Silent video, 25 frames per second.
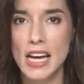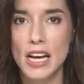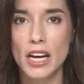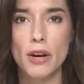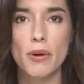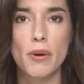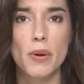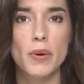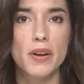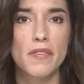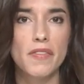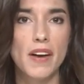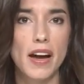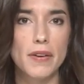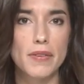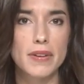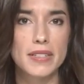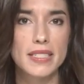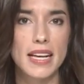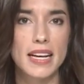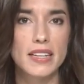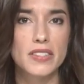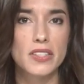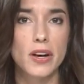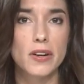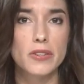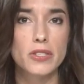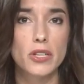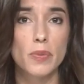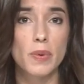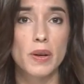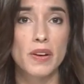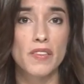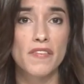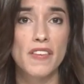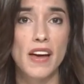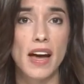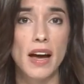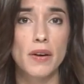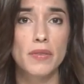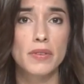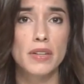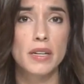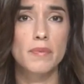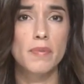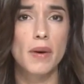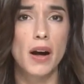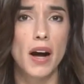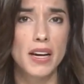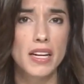Coronavirus has also been found
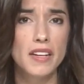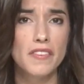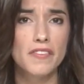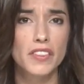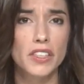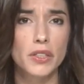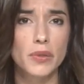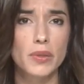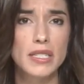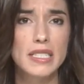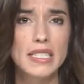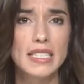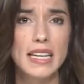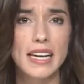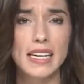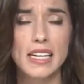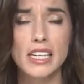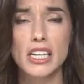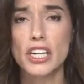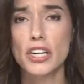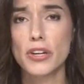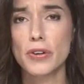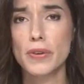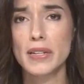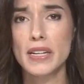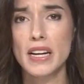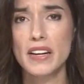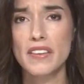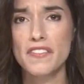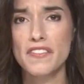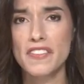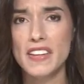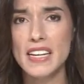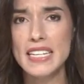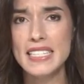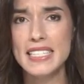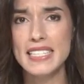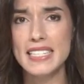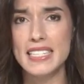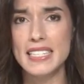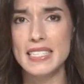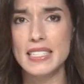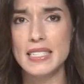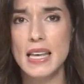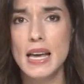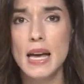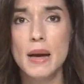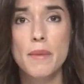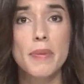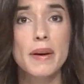in body fluids like urine and feces,
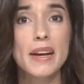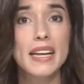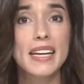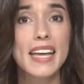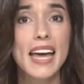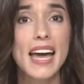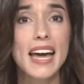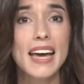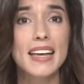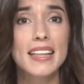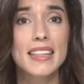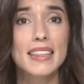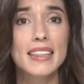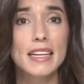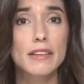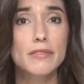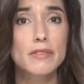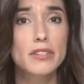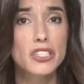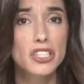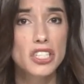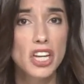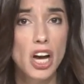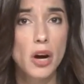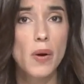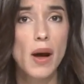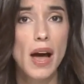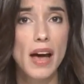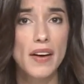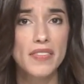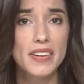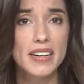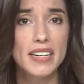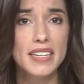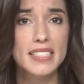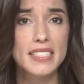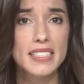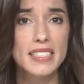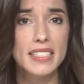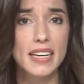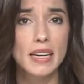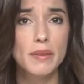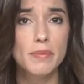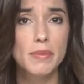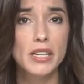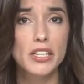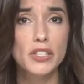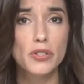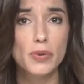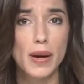but again, there is no evidence it can
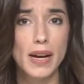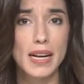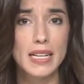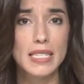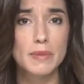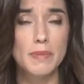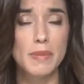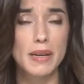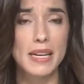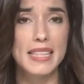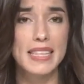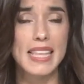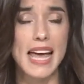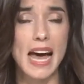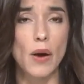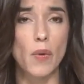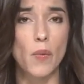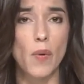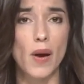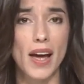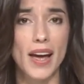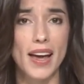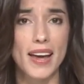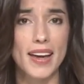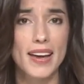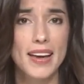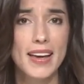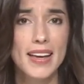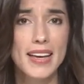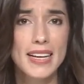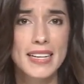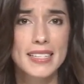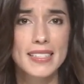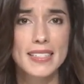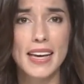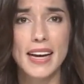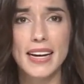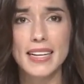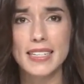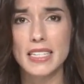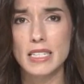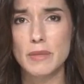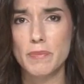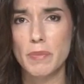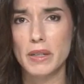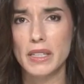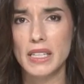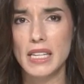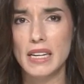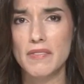be transmitted that way. Scientists
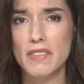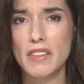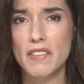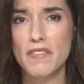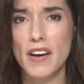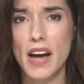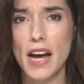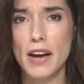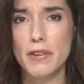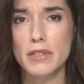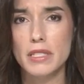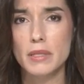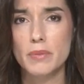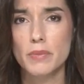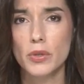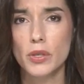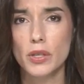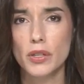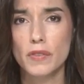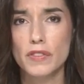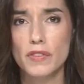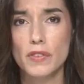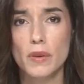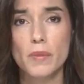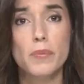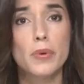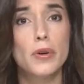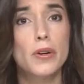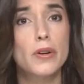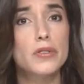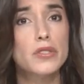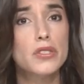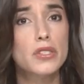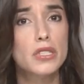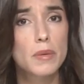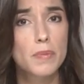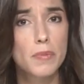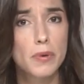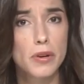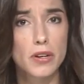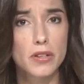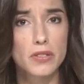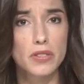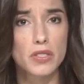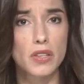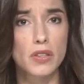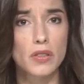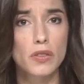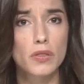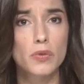believe the virus moves from person to
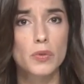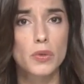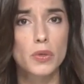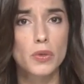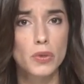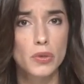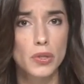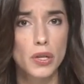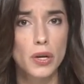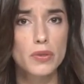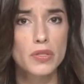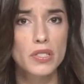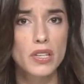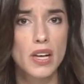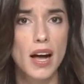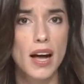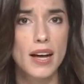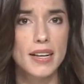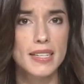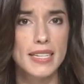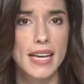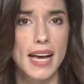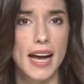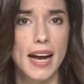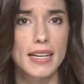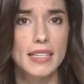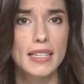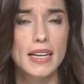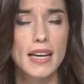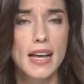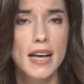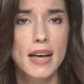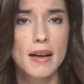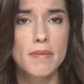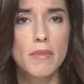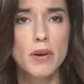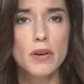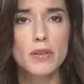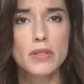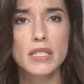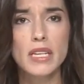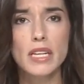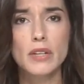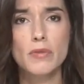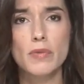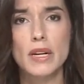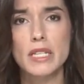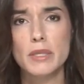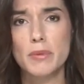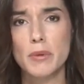person through close contact, mostly in
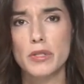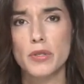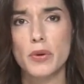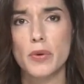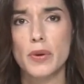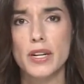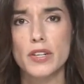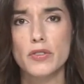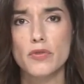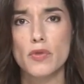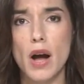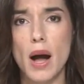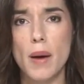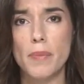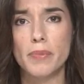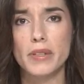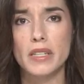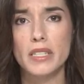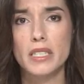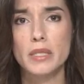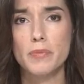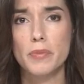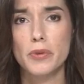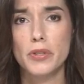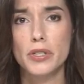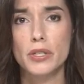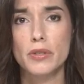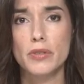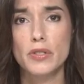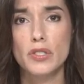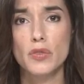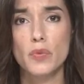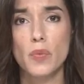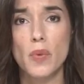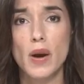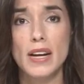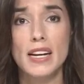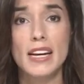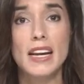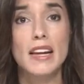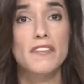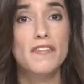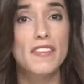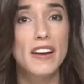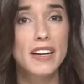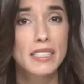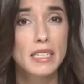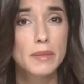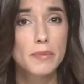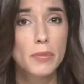respiratory droplets produced when an
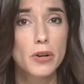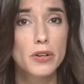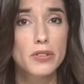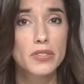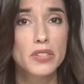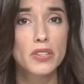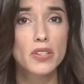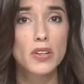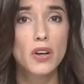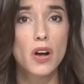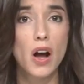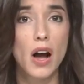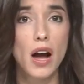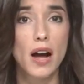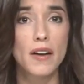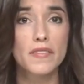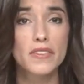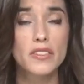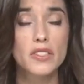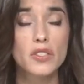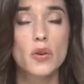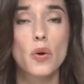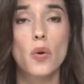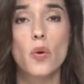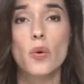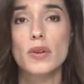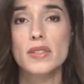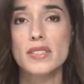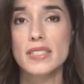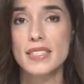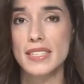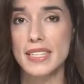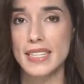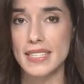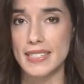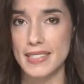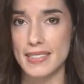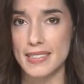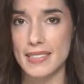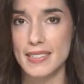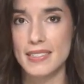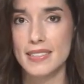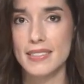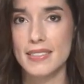infected person coughs or sneezes.